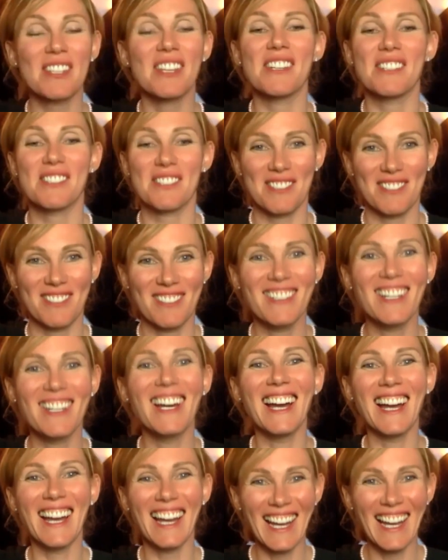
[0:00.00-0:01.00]
yes.
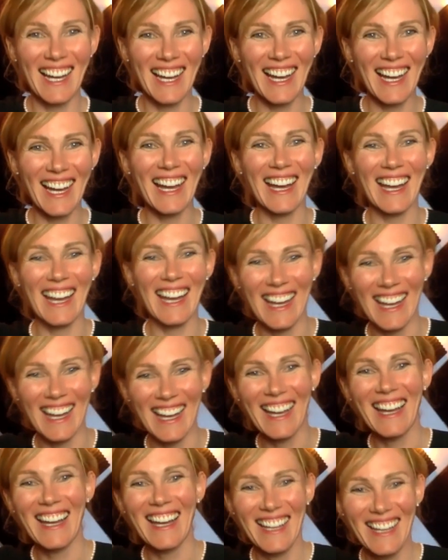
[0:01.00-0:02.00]
Yeah.
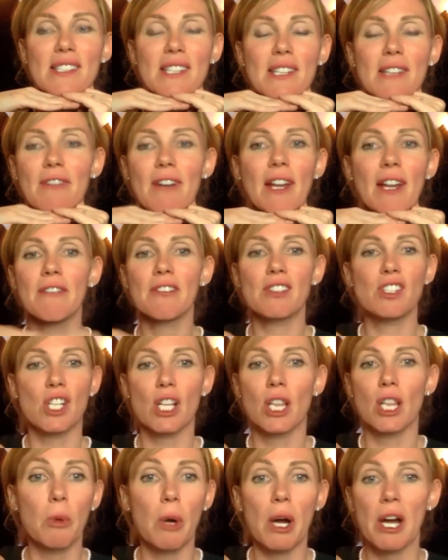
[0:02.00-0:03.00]
See, if I live in
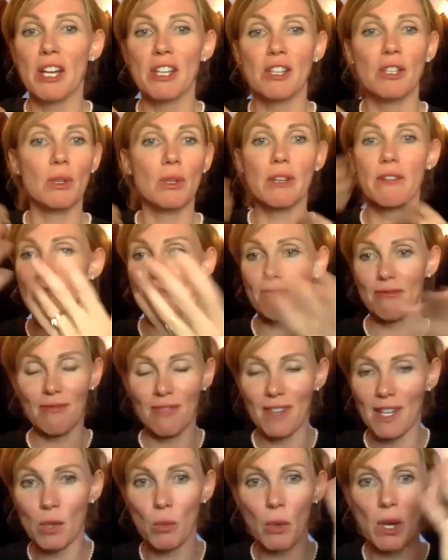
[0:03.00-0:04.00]
Chilliwack and you live
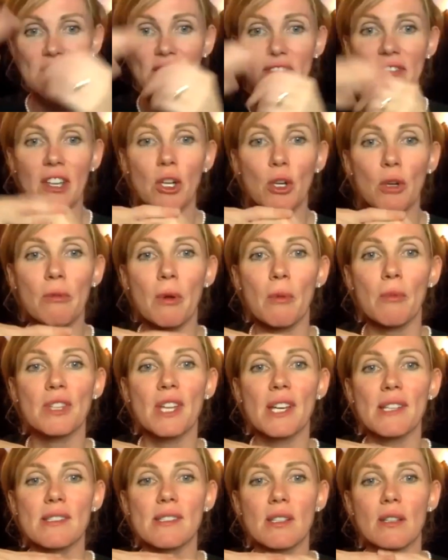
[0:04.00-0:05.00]
in West Vancouver, would
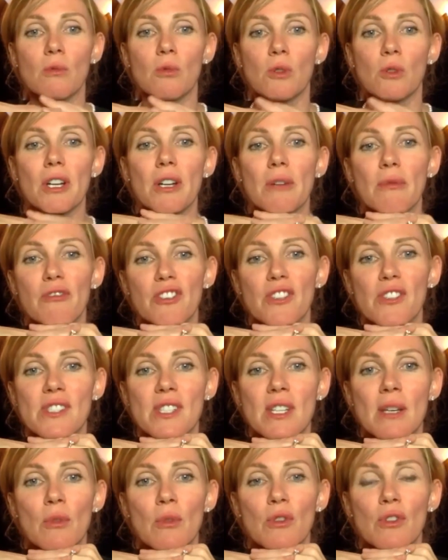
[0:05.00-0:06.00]
that still work for the
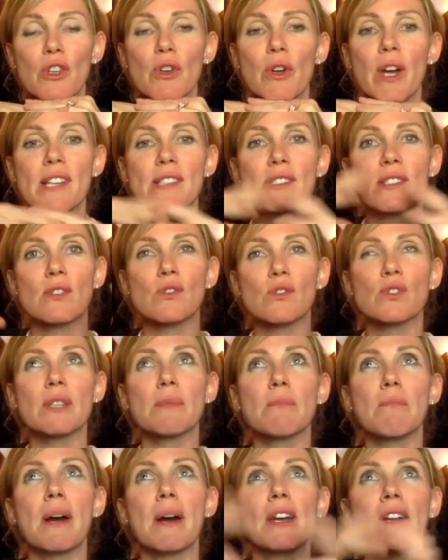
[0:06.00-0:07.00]
team? Or is
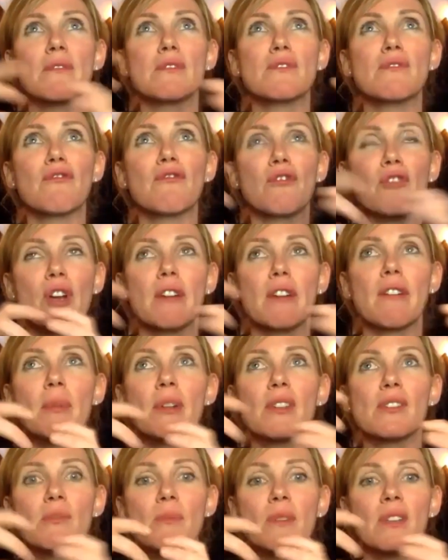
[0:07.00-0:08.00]
it better for
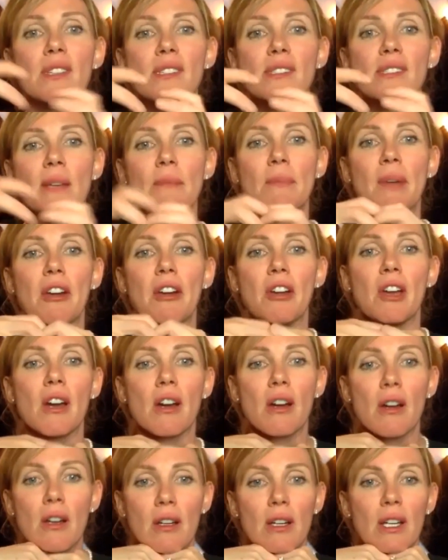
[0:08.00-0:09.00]
everybody to be in the same area,
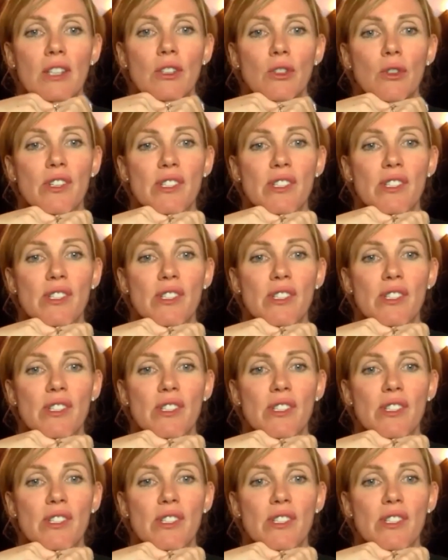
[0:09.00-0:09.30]
in your